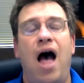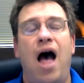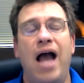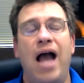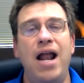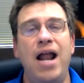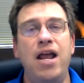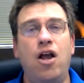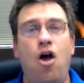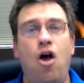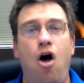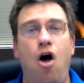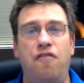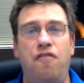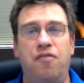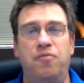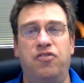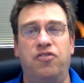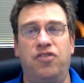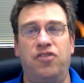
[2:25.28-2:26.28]
I got a call
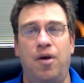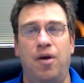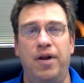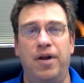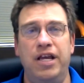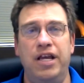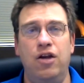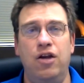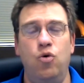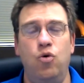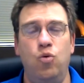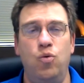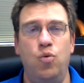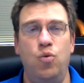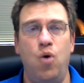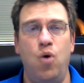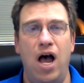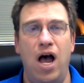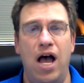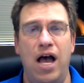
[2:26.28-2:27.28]
from somebody who
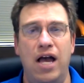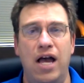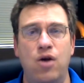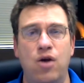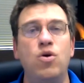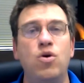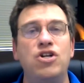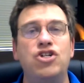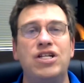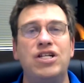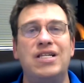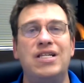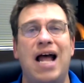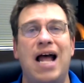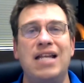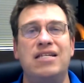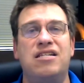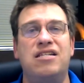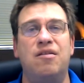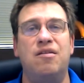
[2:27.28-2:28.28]
had just
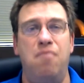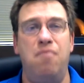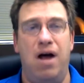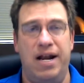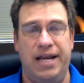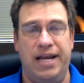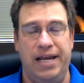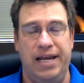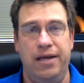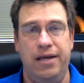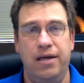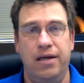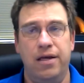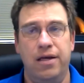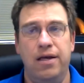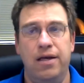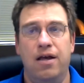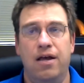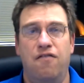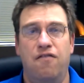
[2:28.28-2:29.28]
gotten some money
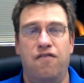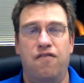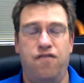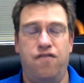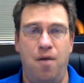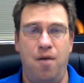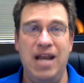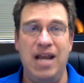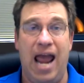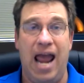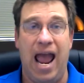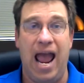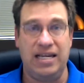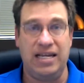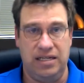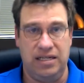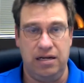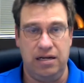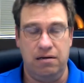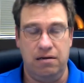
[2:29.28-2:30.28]
from an
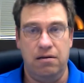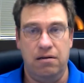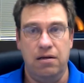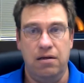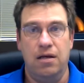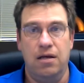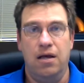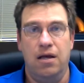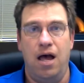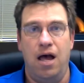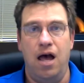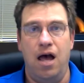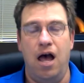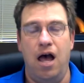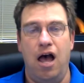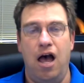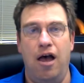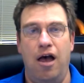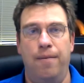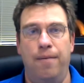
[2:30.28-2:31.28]
exit.
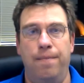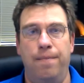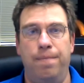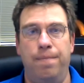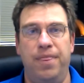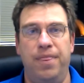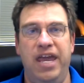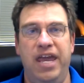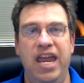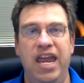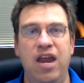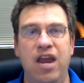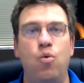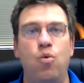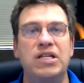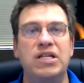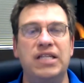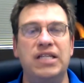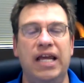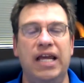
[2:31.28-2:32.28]
He
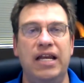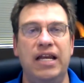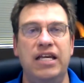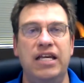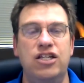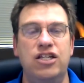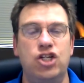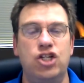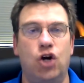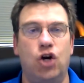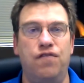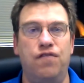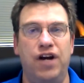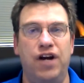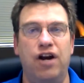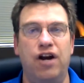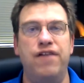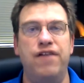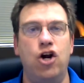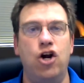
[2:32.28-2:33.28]
was in his
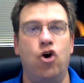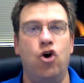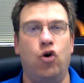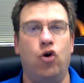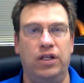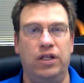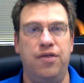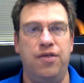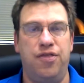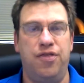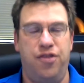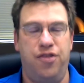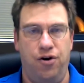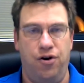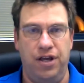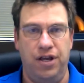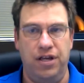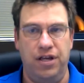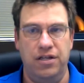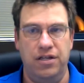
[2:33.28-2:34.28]
very, very early
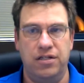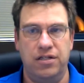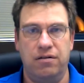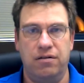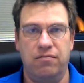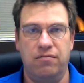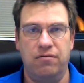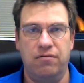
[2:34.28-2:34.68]
30s,